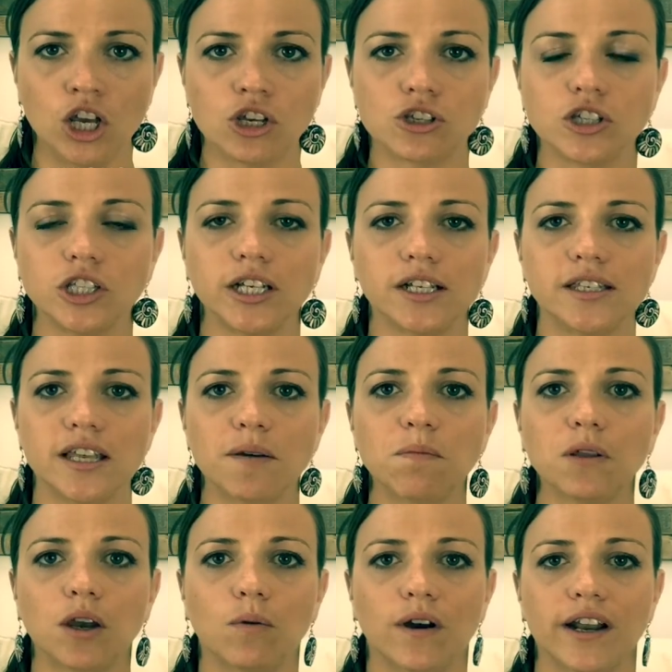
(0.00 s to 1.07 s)
So the
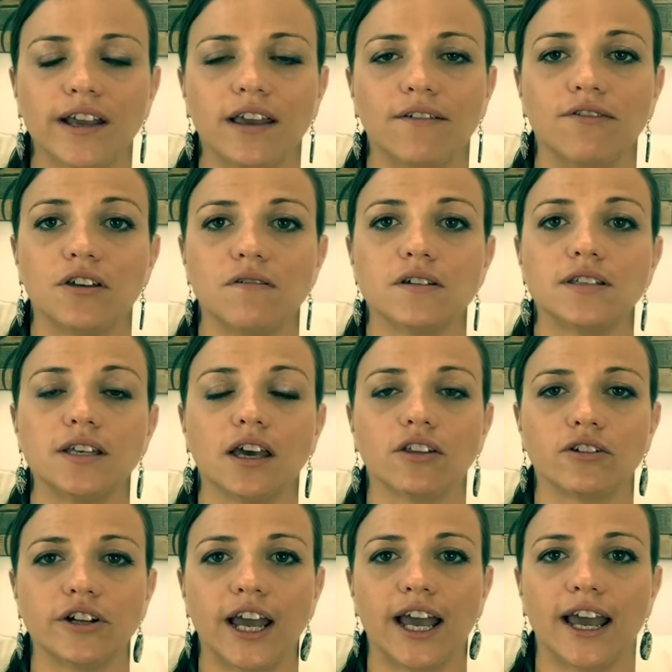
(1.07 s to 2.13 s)
example I want to give you is the
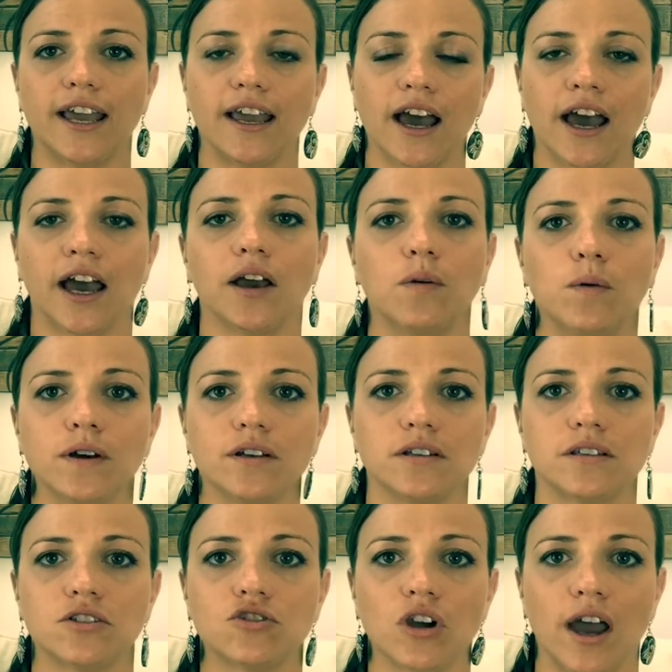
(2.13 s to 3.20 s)
other day I
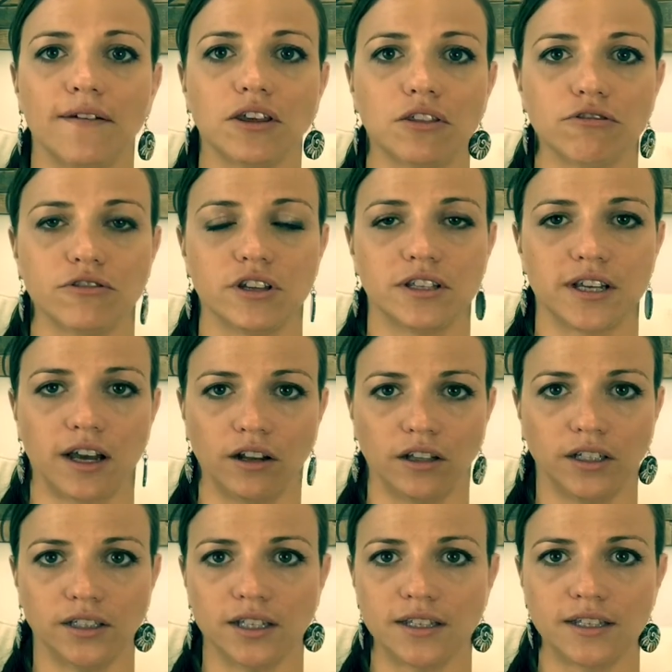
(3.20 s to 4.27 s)
was driving through the
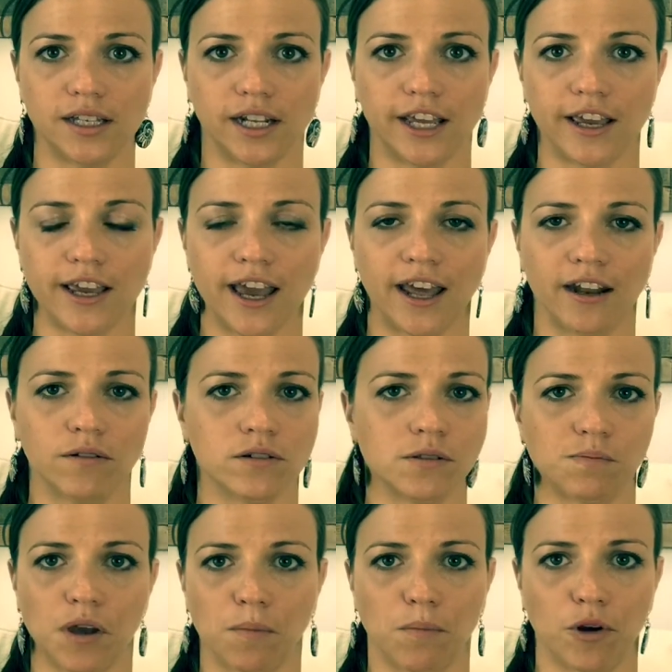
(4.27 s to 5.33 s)
tunnel in the city and it was
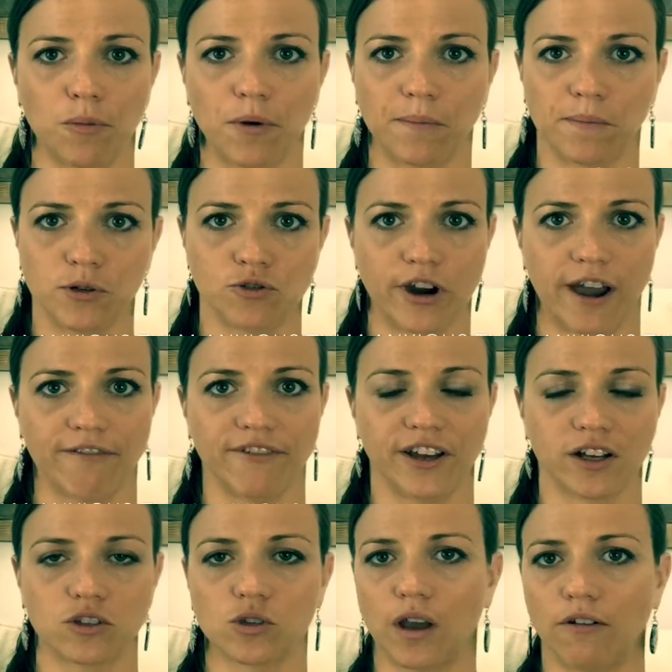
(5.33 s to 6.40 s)
bumper to bumper
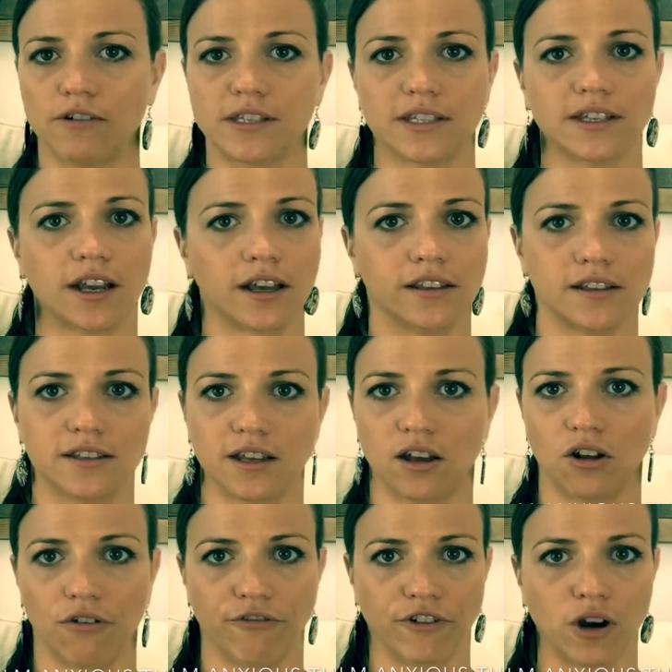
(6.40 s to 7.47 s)
traffic. So I was stuck in the
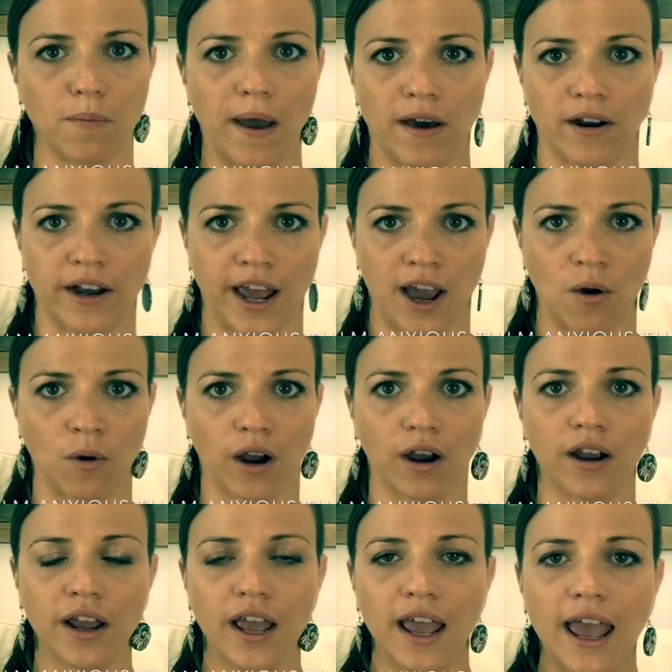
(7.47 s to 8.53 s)
tunnel for about an
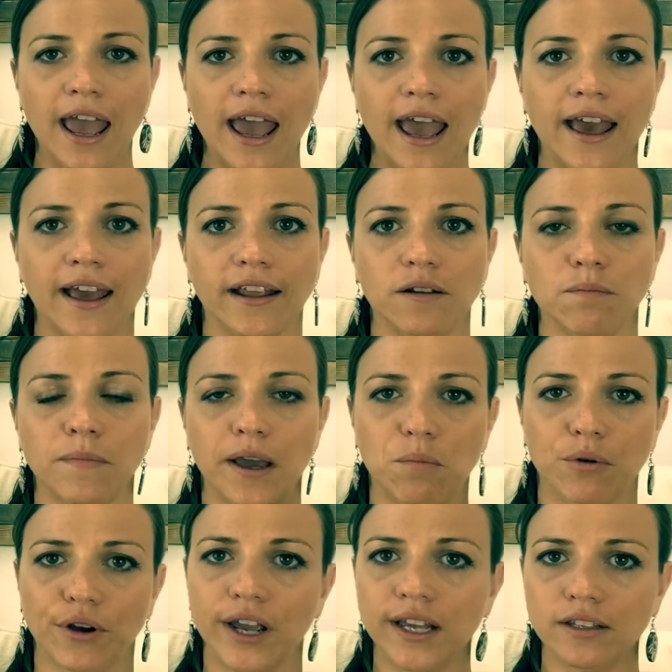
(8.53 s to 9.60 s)
hour and my
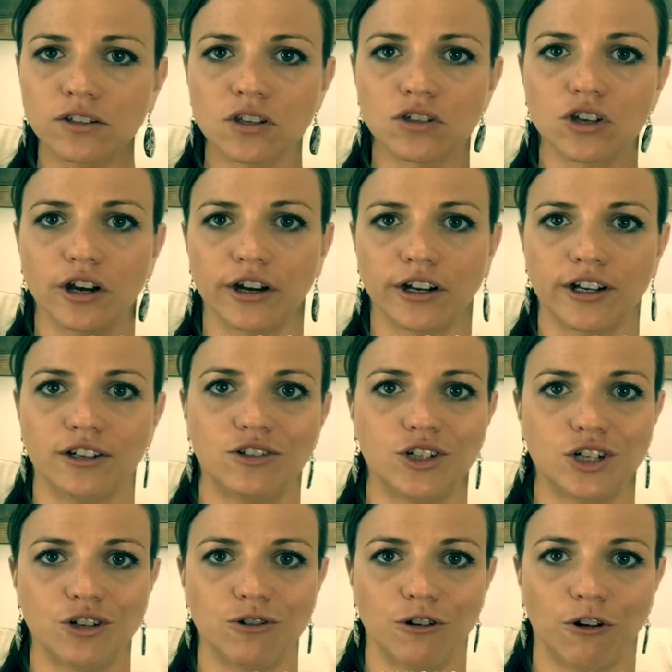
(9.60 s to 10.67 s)
brain started
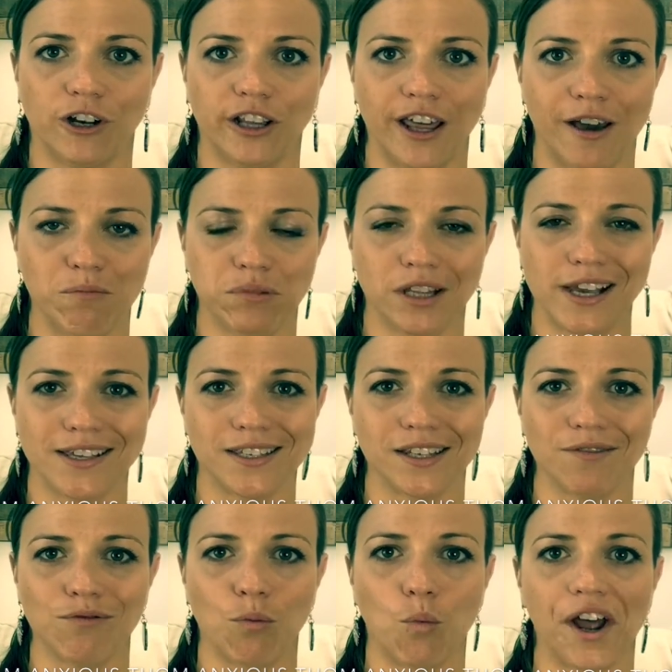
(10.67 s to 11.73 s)
to go to that place
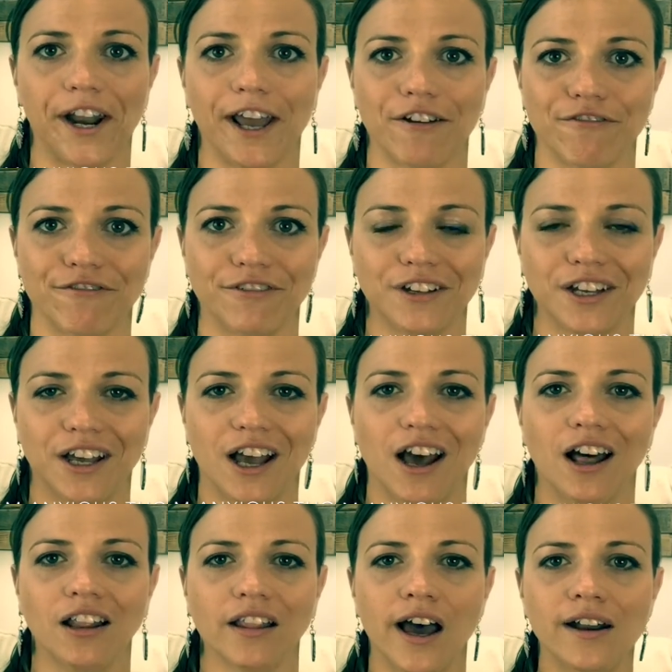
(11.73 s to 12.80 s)
of what if.
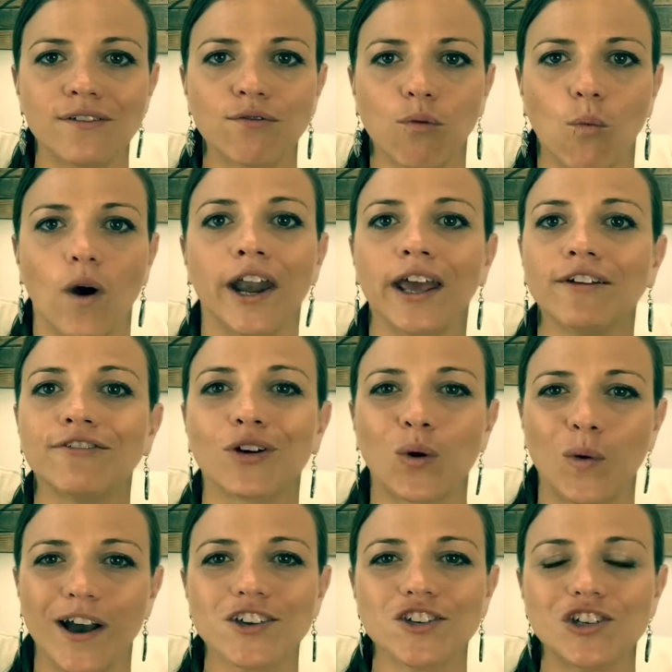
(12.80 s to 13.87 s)
A lot of what if
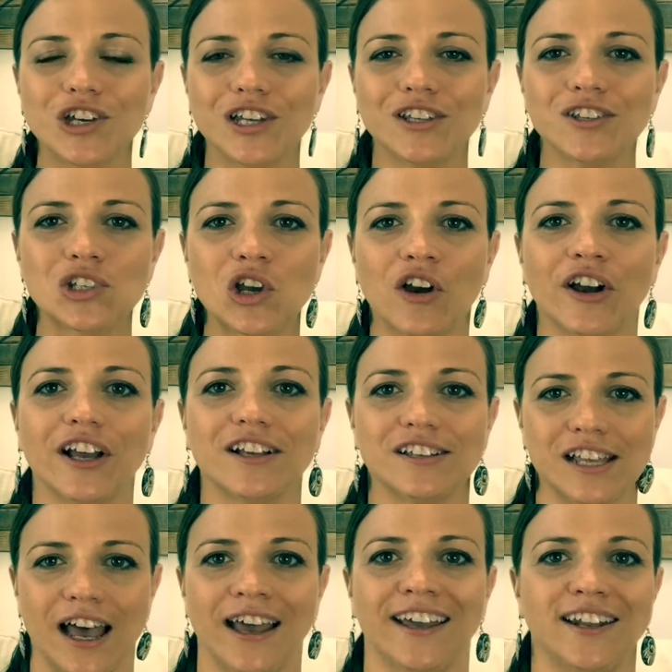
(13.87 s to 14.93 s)
questions are
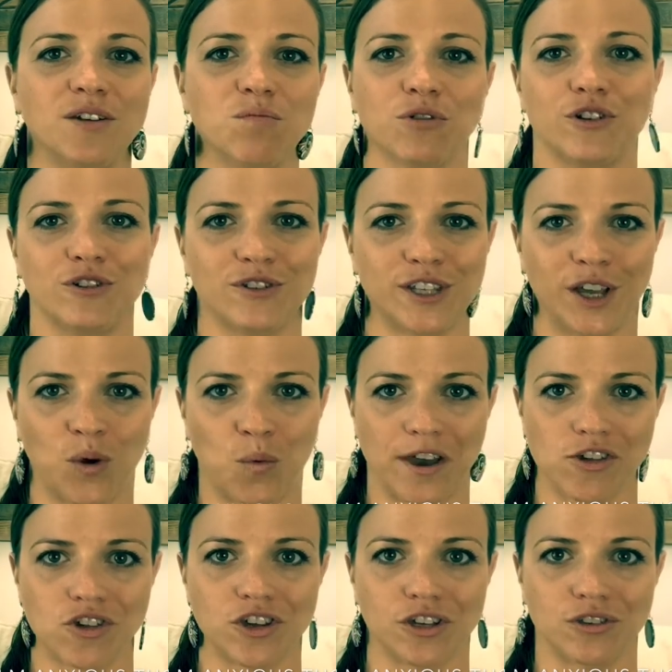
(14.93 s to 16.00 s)
anxiety producing
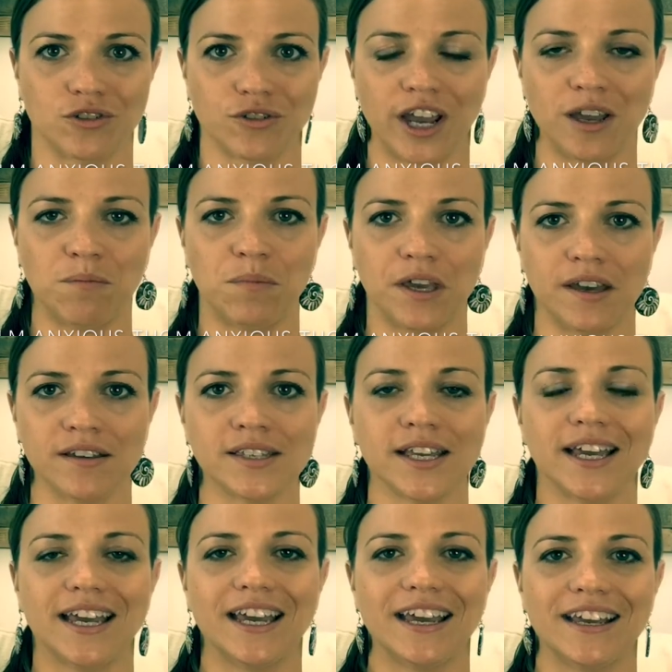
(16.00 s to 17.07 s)
questions, right? Because
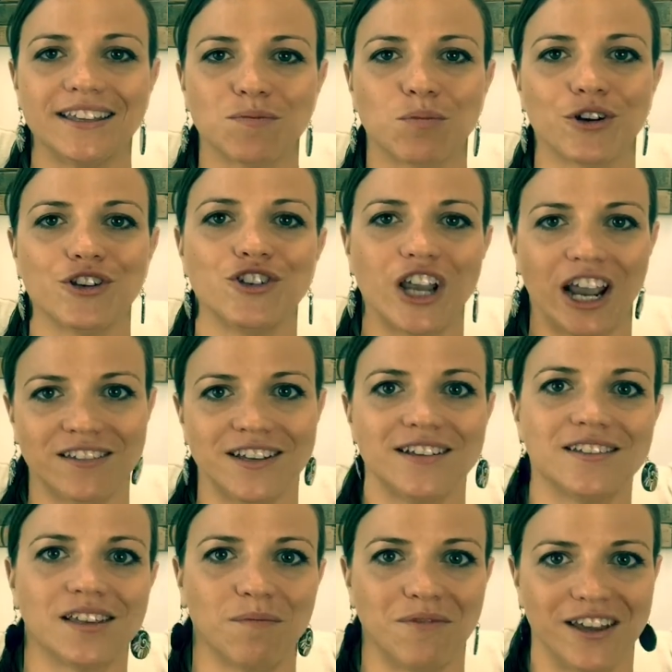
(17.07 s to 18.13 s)
it's
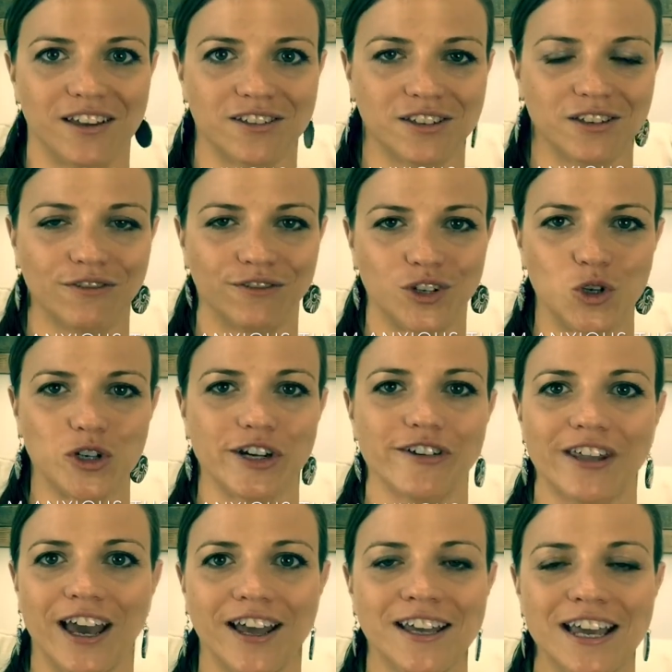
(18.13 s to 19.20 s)
projecting something into the future
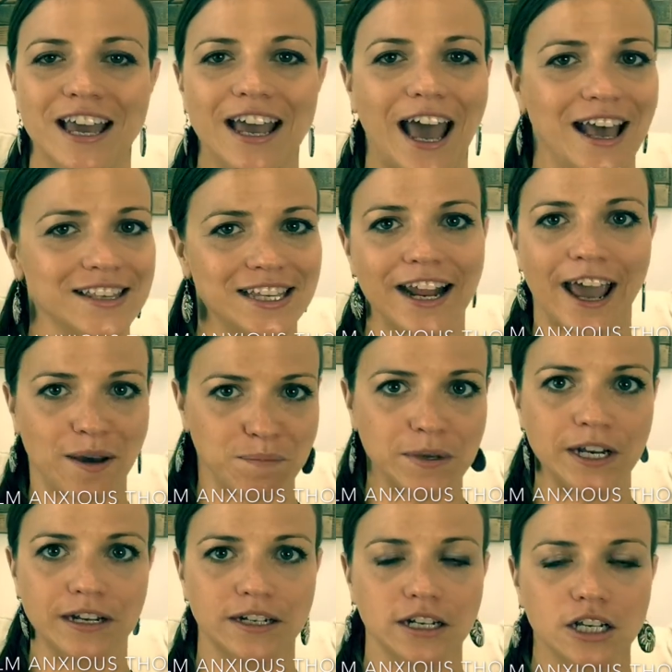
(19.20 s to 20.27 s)
that hasn't
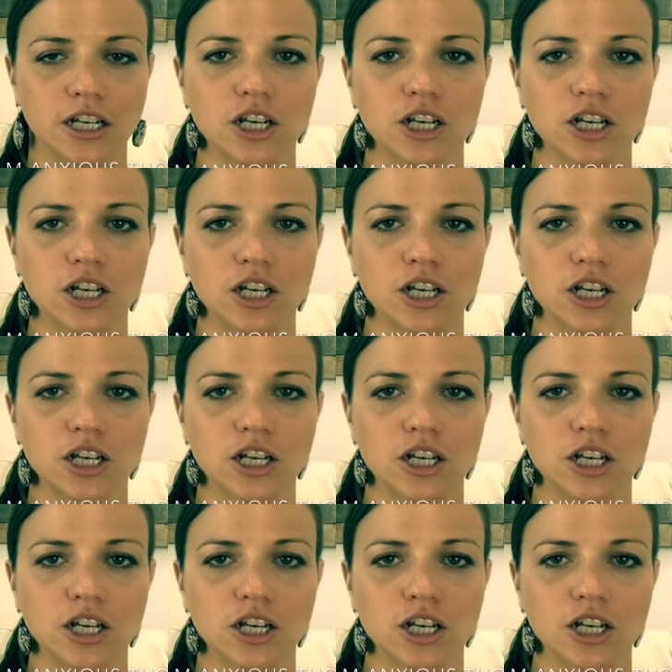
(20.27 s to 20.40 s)
happened.